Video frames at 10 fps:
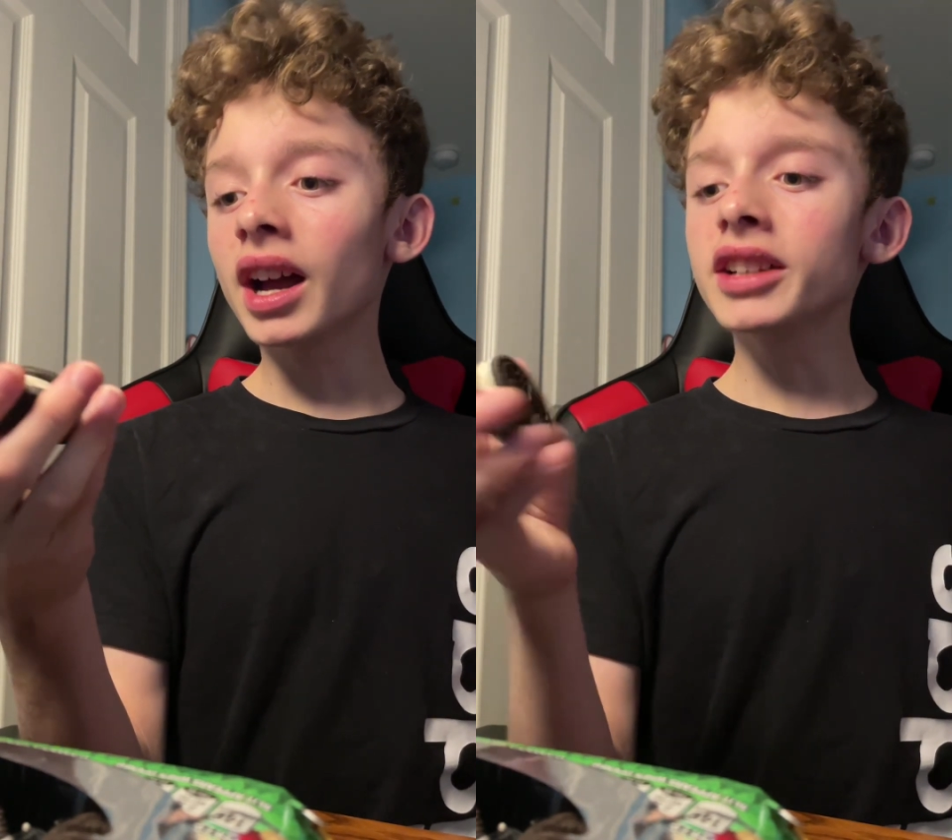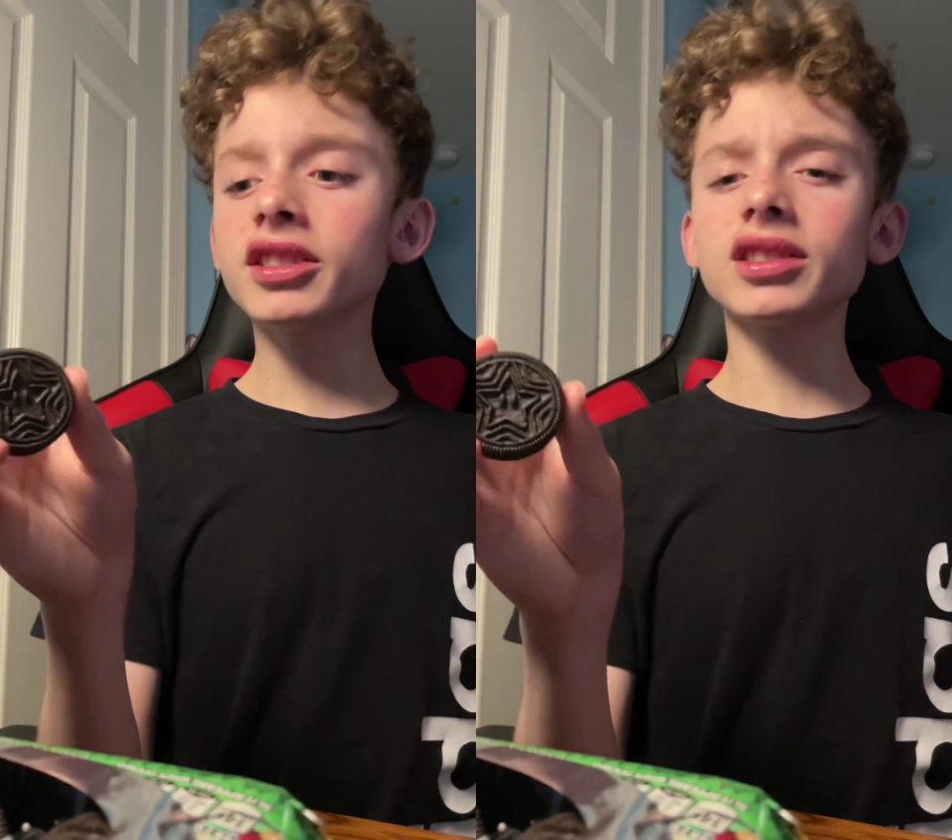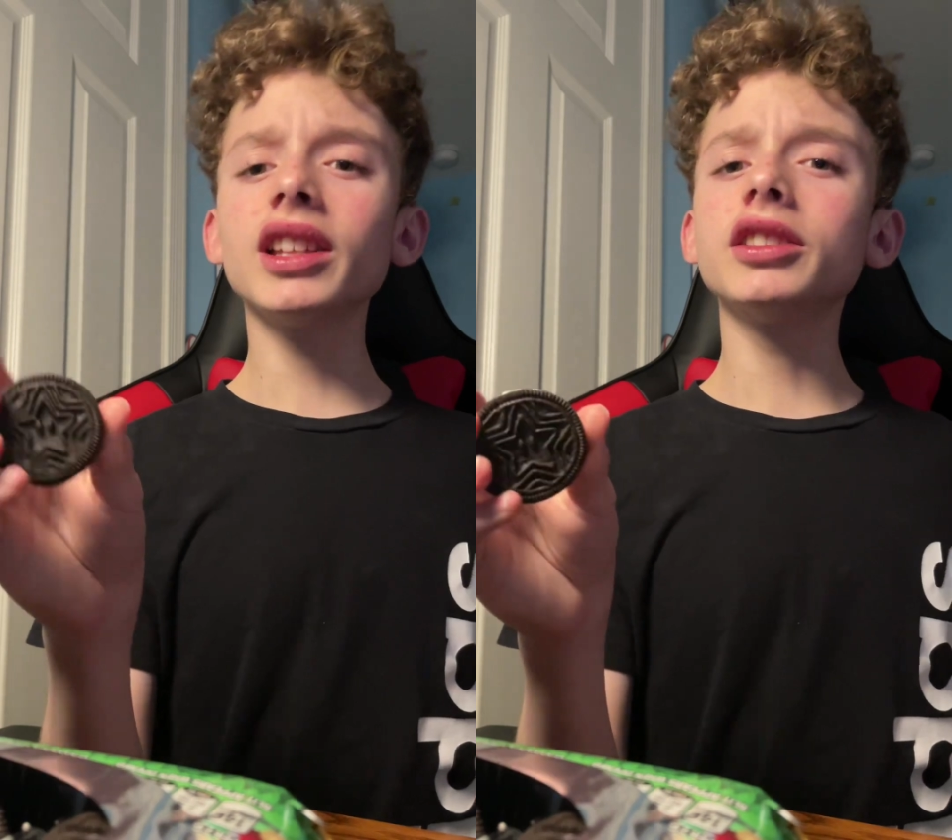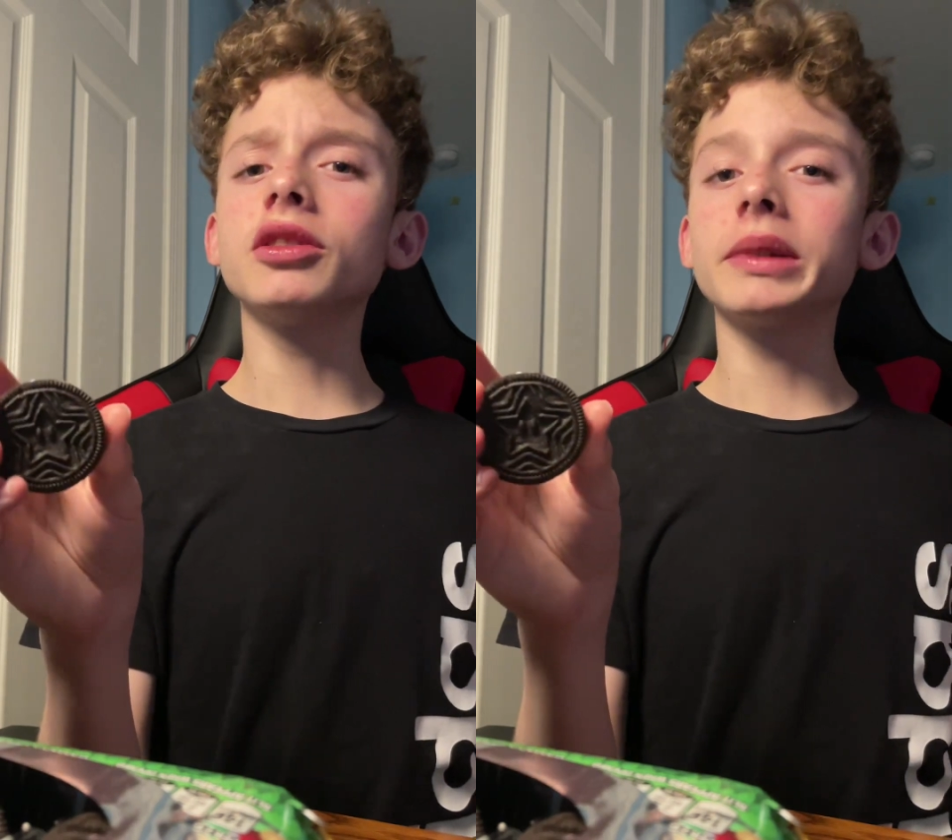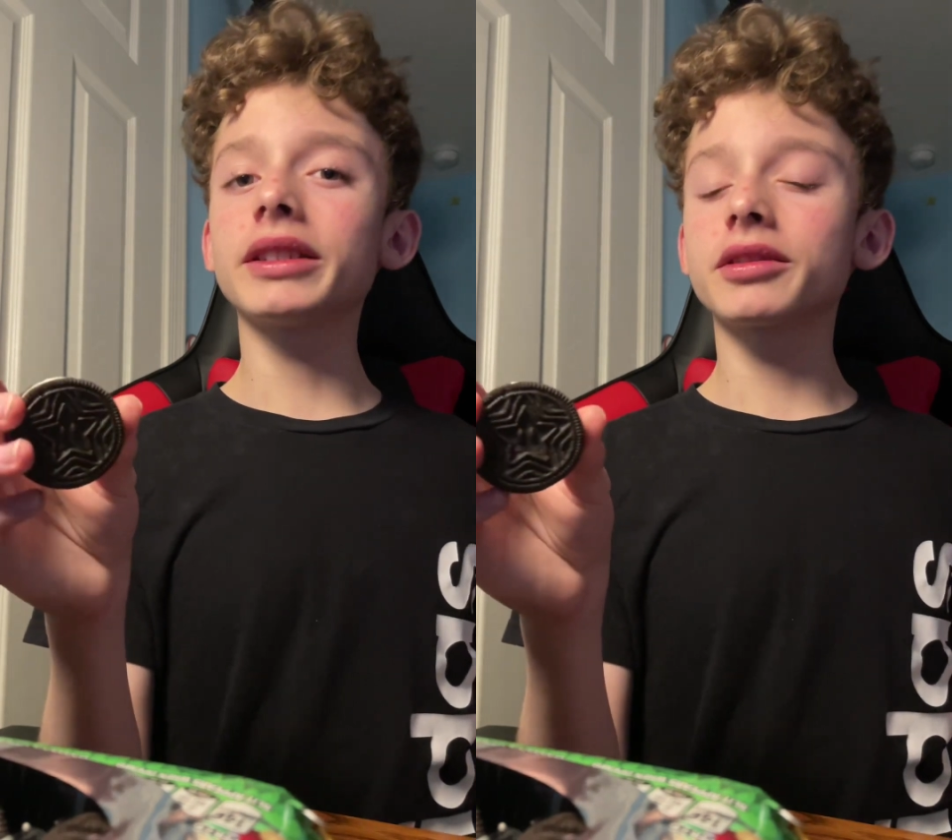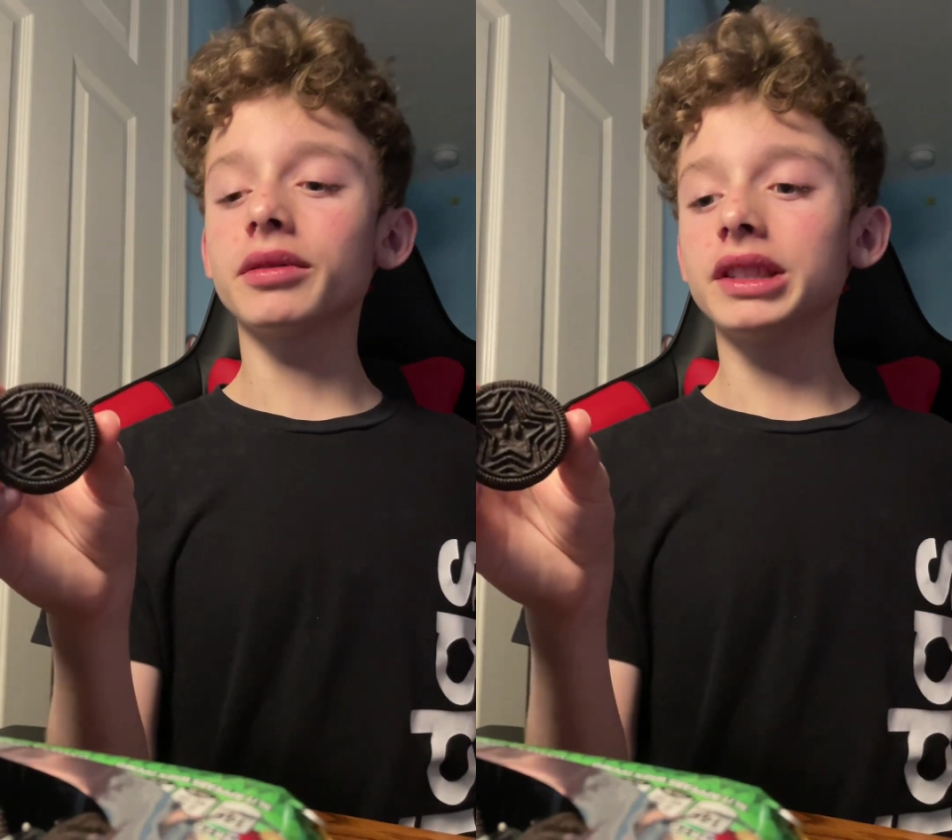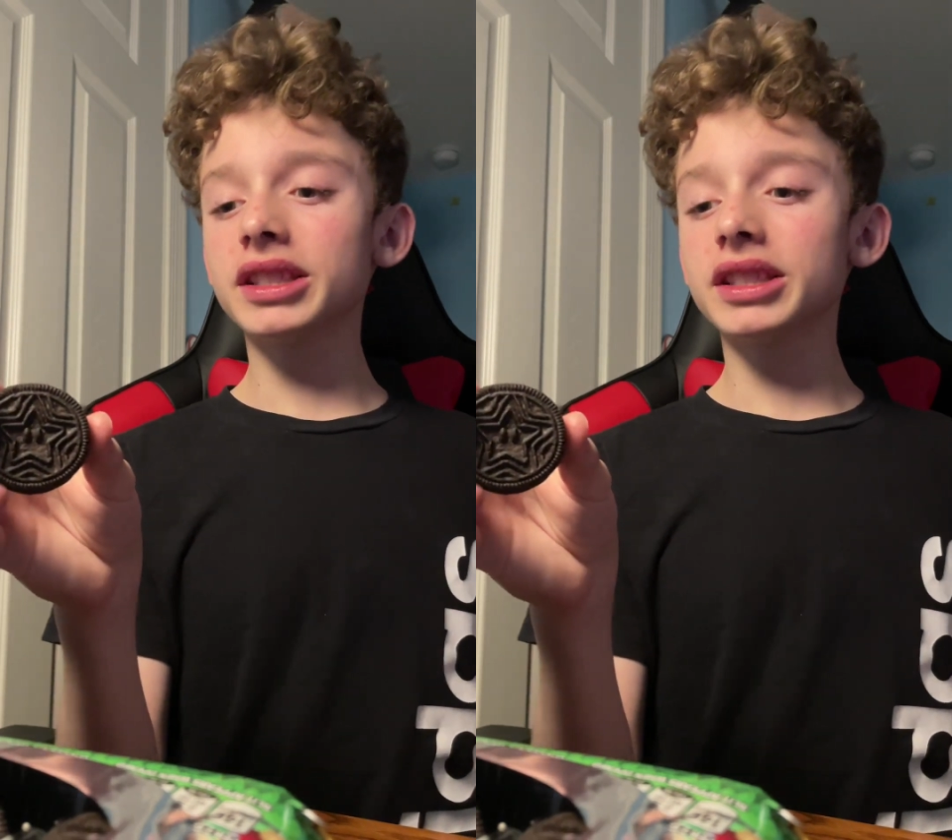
eyes are slightly too big on this one.